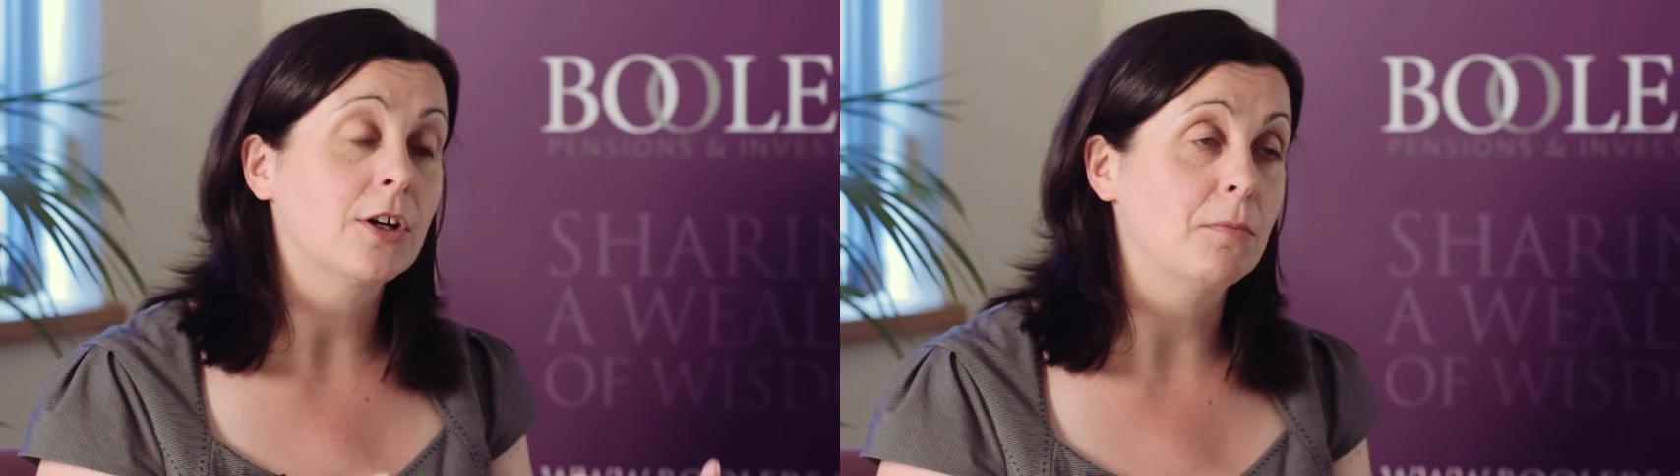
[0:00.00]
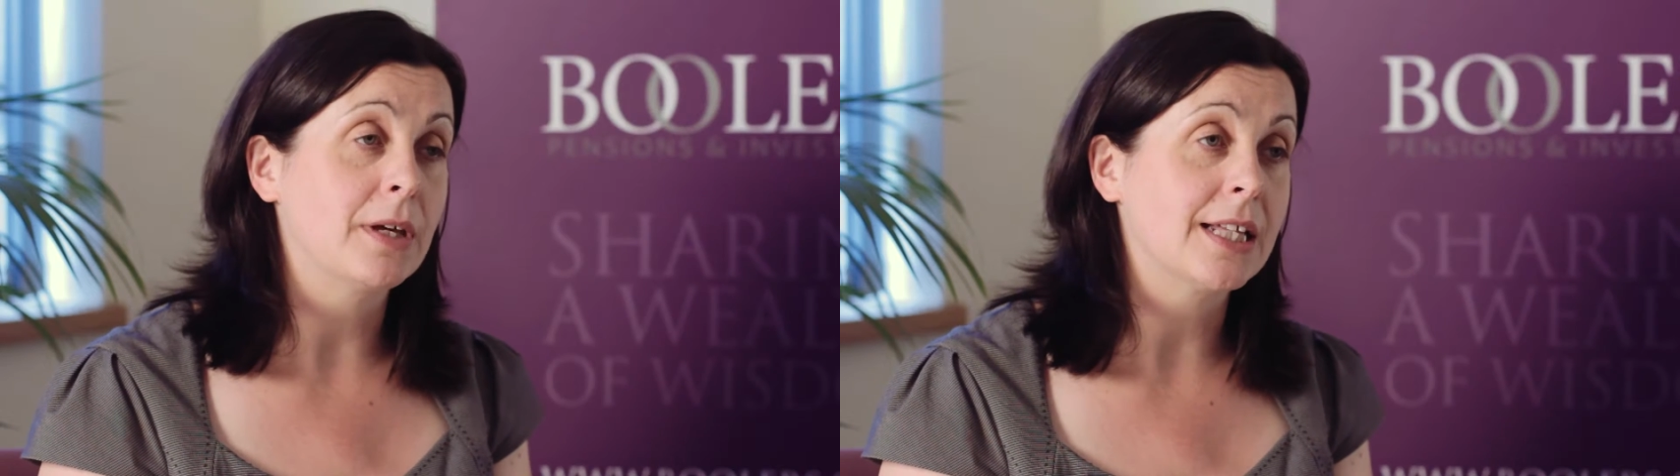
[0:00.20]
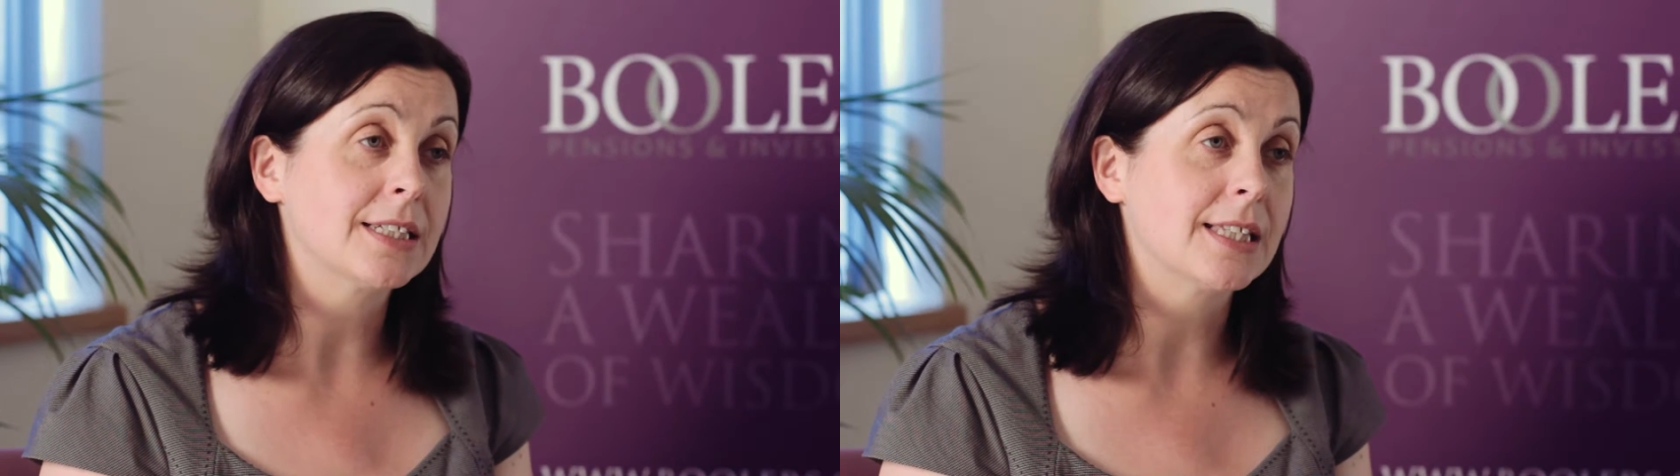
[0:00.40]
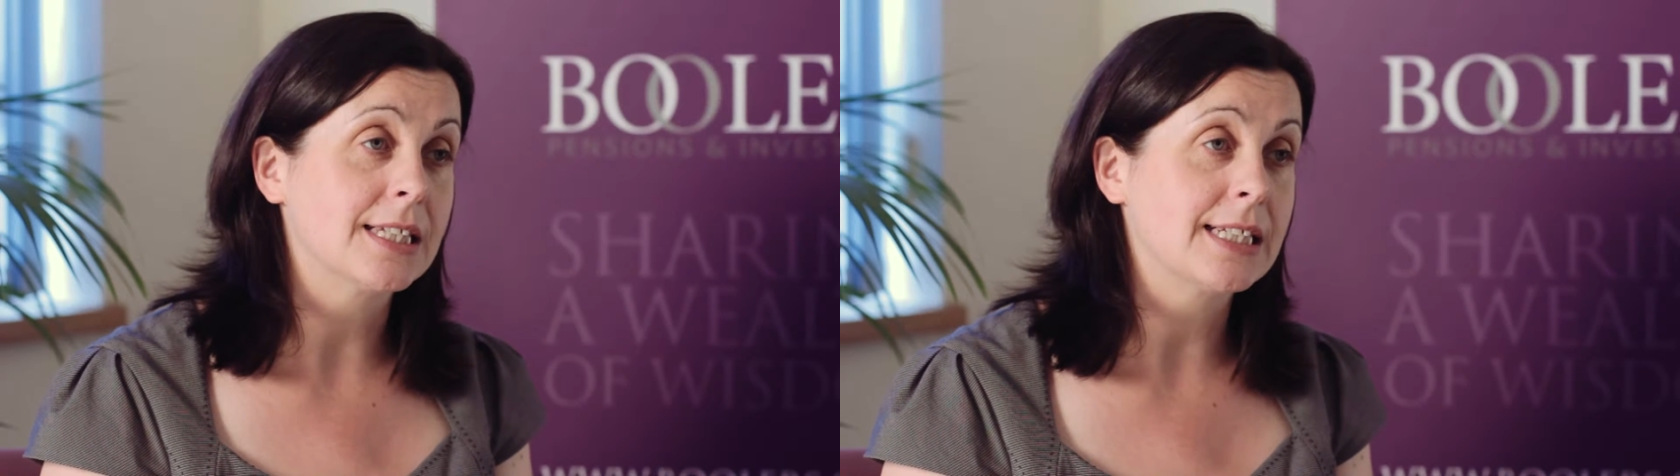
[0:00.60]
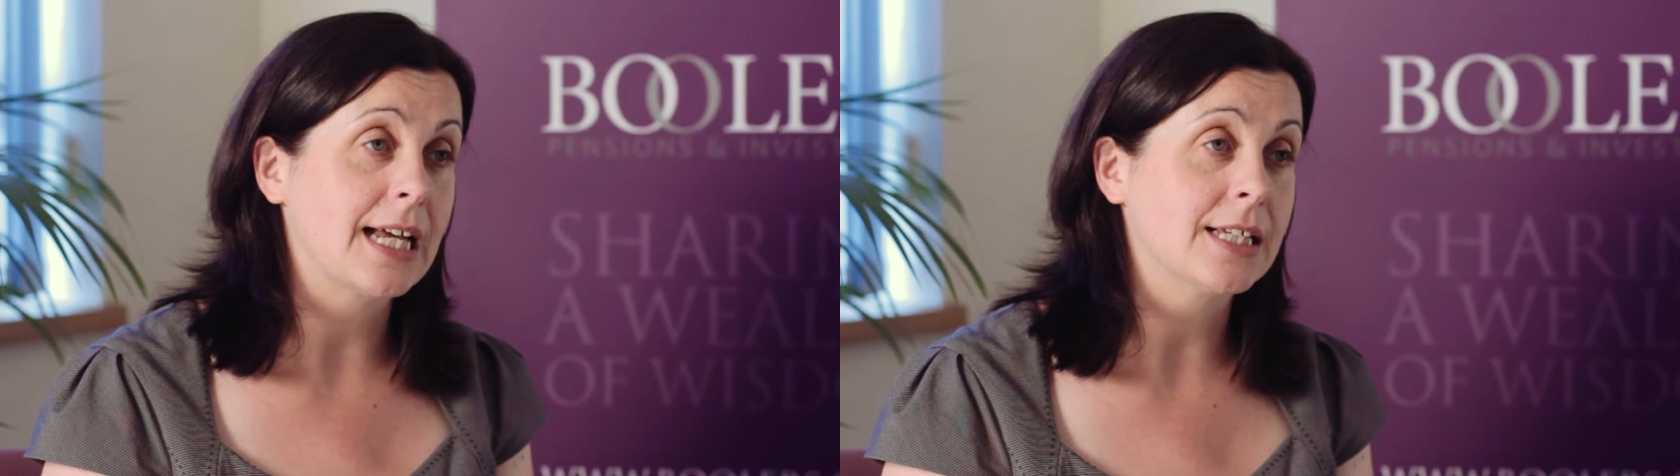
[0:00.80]
coming into the
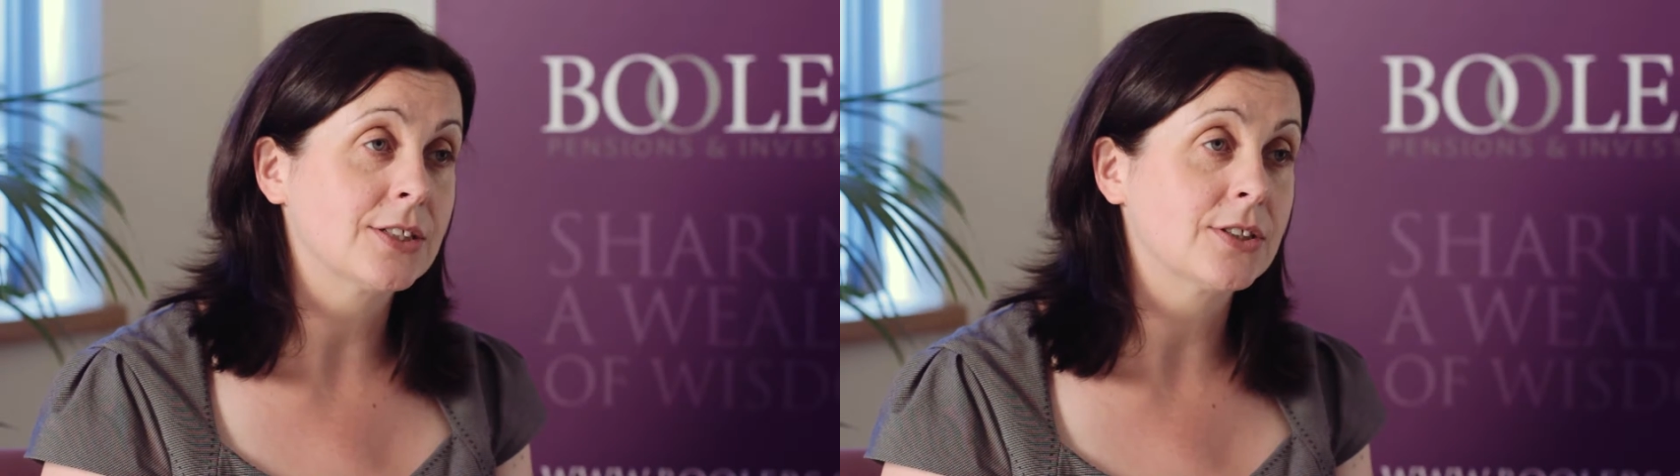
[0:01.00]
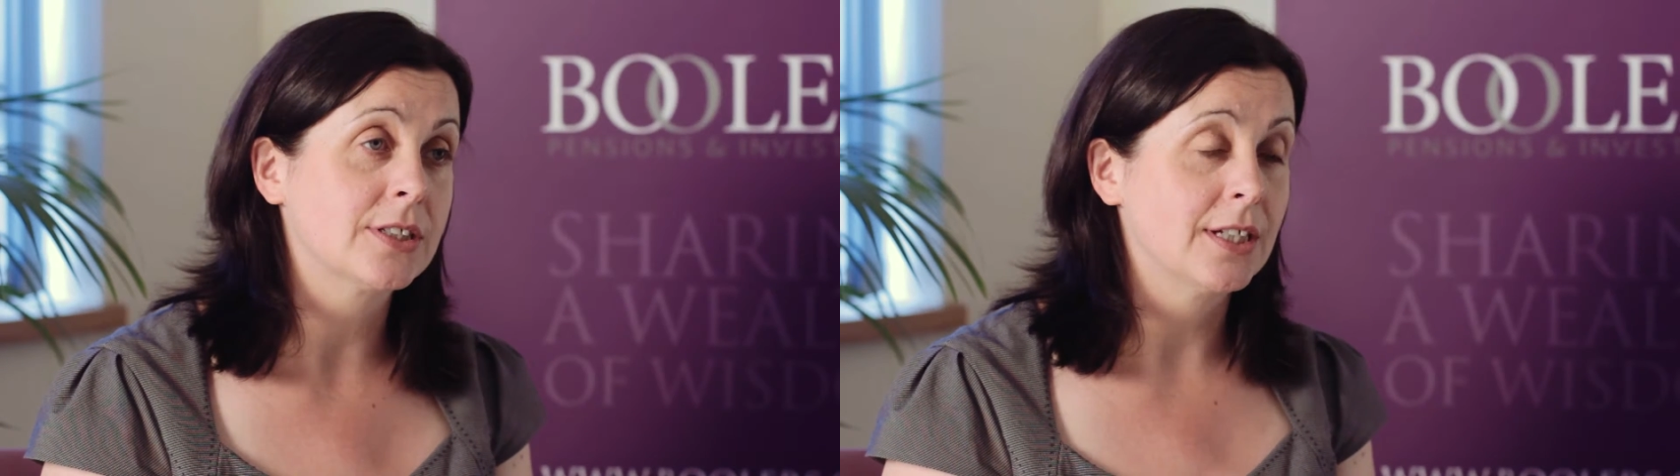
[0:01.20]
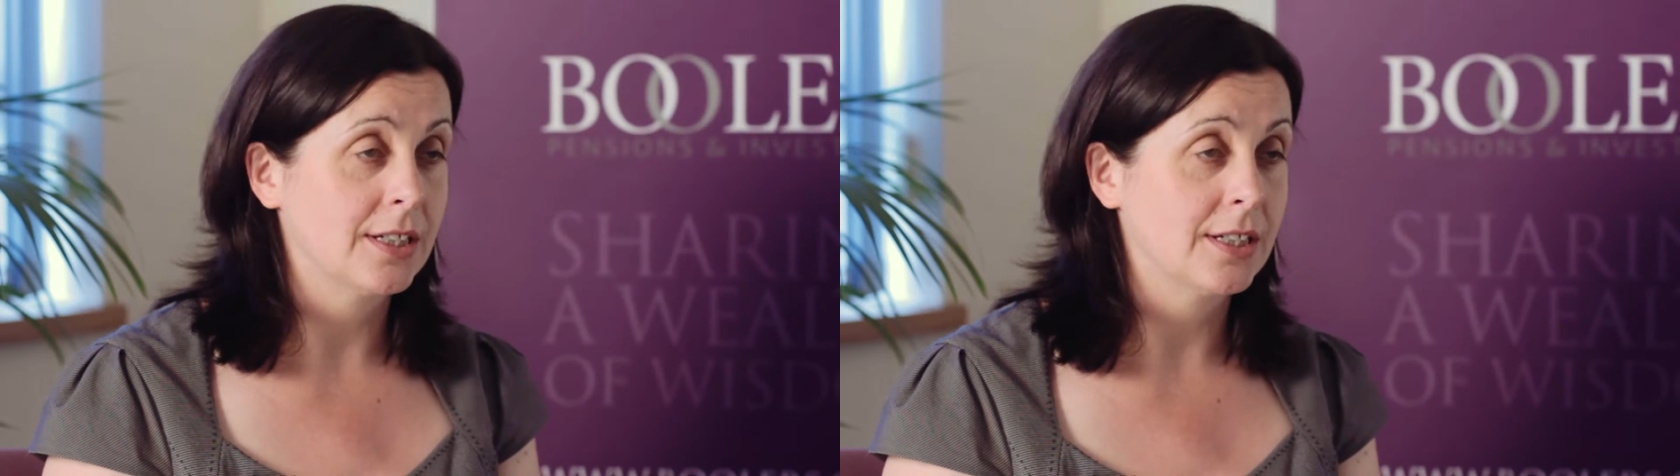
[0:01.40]
SSAS,